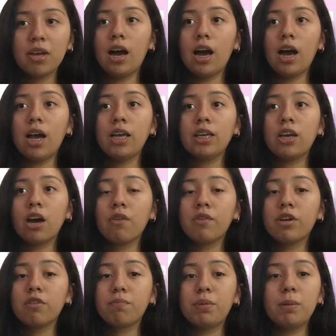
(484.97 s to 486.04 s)
I got
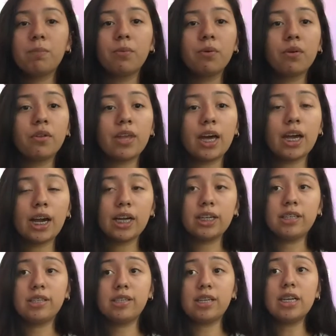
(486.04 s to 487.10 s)
rid of people that I
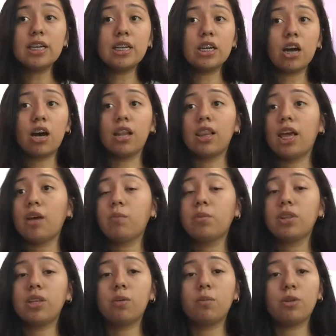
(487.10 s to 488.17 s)
did not like
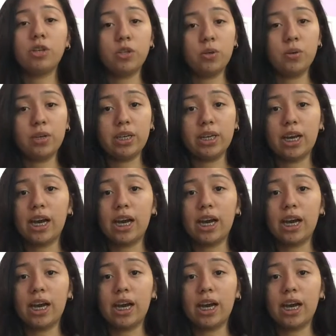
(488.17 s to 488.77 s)
what they were doing.